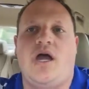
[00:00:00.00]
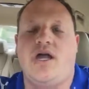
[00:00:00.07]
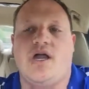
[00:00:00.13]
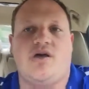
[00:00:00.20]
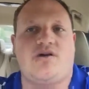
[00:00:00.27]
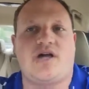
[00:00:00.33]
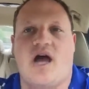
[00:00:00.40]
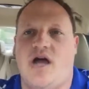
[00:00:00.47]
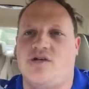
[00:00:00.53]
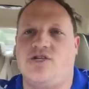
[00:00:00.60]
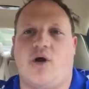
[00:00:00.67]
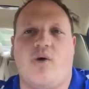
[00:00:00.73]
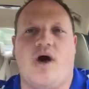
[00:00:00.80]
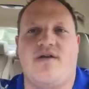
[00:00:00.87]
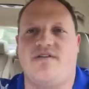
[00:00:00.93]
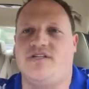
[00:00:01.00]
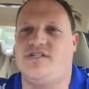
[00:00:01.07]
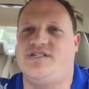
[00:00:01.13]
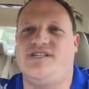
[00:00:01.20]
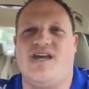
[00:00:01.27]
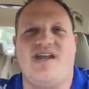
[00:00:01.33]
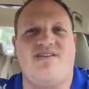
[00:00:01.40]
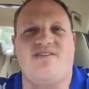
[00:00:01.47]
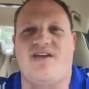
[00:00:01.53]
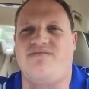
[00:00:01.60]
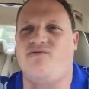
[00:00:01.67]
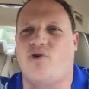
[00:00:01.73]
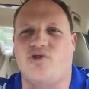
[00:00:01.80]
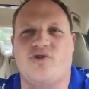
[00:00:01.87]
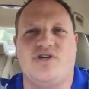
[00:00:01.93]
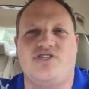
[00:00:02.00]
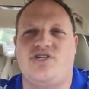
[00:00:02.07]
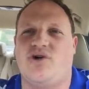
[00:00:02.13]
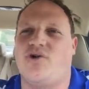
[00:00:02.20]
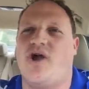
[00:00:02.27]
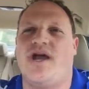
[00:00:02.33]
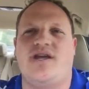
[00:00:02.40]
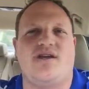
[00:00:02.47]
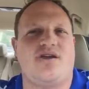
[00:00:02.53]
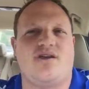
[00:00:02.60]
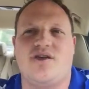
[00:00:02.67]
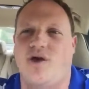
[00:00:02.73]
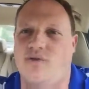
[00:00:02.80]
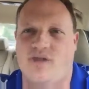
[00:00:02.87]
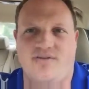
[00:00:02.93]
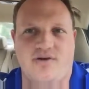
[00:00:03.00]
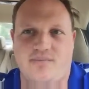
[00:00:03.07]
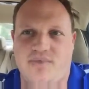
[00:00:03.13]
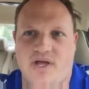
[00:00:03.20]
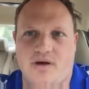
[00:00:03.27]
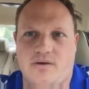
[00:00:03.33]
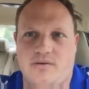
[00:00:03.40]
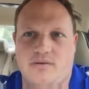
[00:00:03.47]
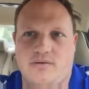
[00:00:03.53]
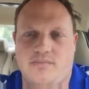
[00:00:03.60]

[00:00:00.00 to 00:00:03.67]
You know, Kang Chol Hwang eventually said, if North Korea is so great, go live up there.